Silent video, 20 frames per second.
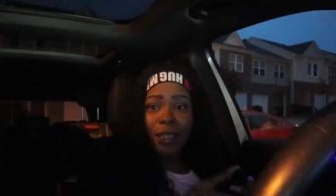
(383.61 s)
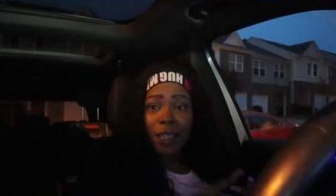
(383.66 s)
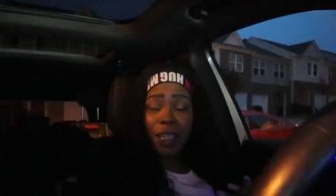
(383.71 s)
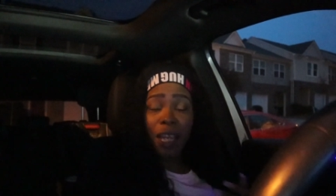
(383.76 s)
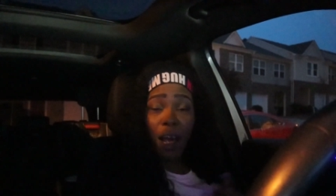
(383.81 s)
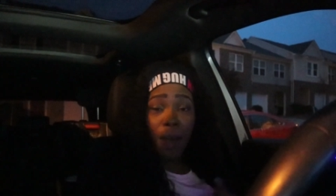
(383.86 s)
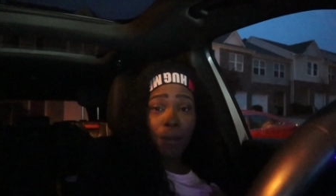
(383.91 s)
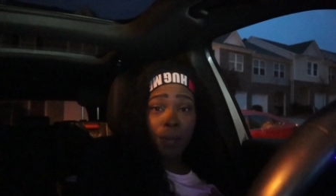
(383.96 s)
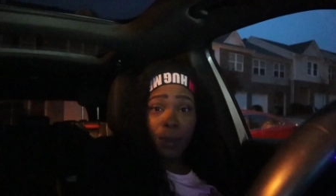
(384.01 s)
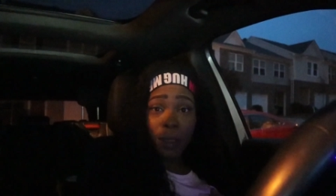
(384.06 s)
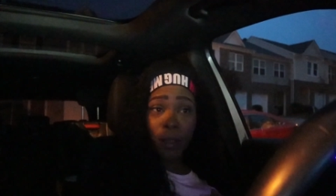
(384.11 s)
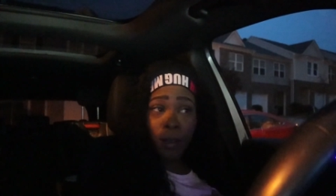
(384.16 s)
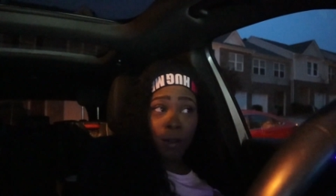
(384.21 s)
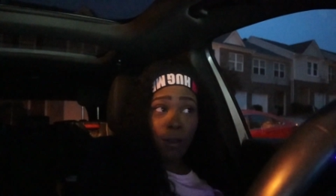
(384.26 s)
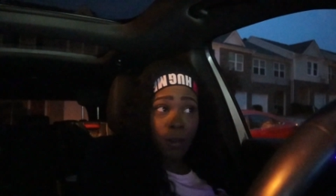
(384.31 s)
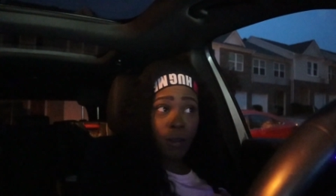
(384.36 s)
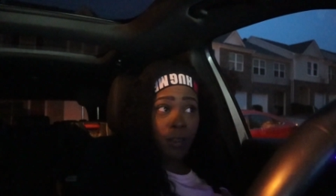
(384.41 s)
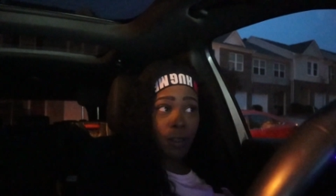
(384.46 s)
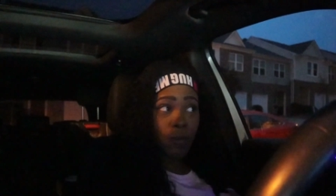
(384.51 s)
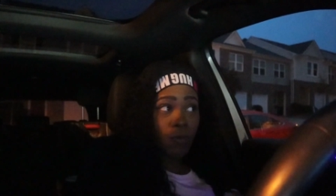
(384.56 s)

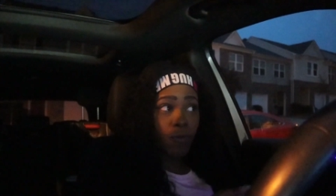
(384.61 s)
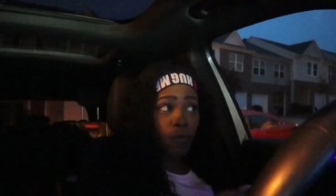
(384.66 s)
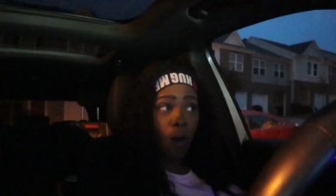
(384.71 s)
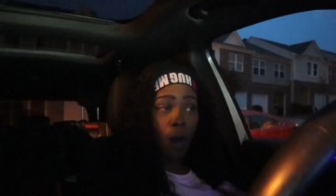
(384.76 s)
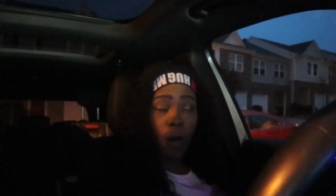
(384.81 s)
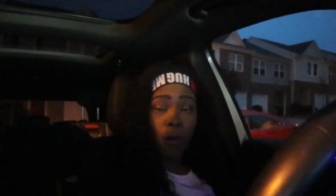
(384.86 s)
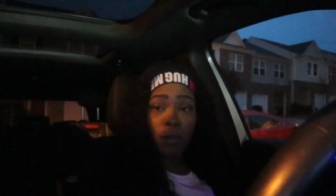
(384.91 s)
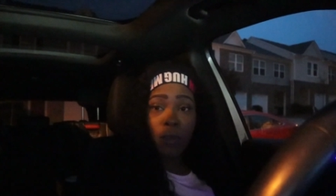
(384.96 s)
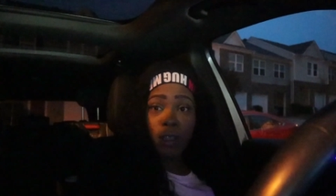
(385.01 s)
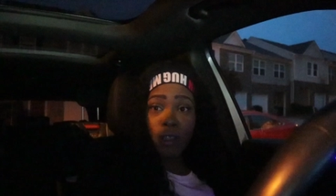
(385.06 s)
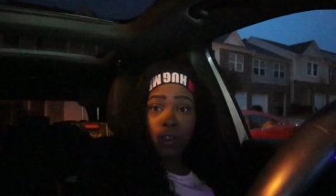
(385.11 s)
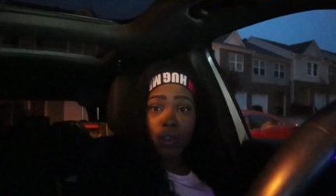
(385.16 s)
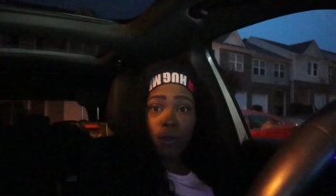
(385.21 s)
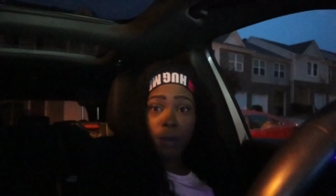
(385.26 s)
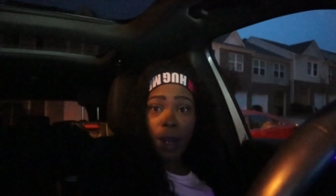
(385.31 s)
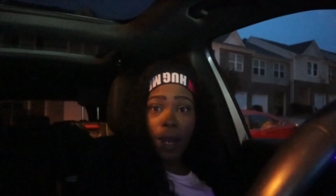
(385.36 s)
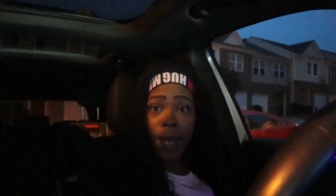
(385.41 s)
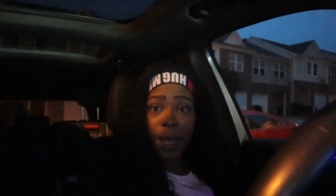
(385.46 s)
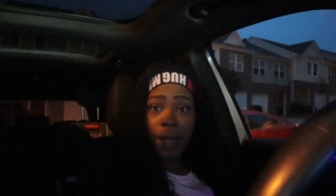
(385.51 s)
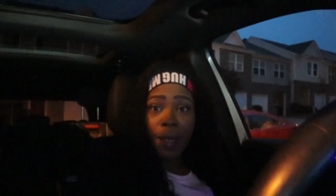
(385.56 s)
tumblers, rolling
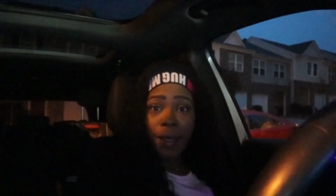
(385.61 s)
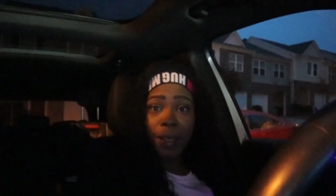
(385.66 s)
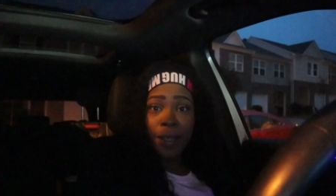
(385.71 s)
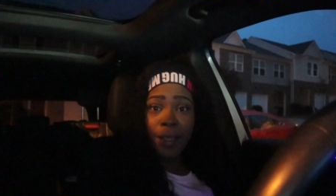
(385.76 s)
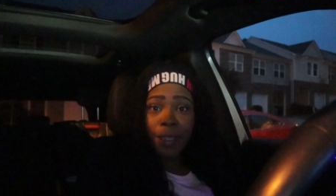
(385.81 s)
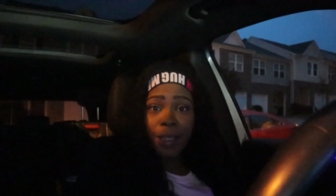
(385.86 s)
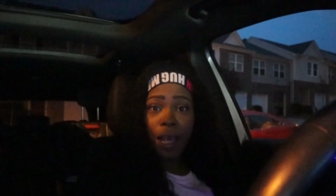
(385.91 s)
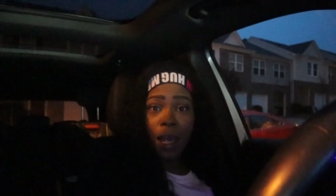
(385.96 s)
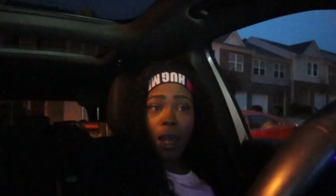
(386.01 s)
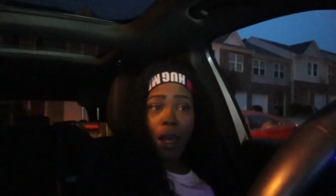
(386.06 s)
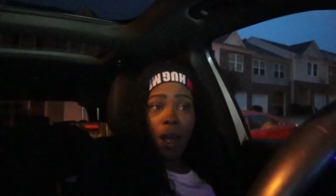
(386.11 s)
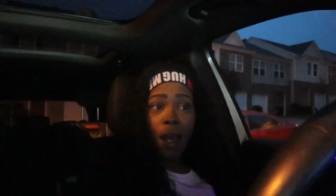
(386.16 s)
trays,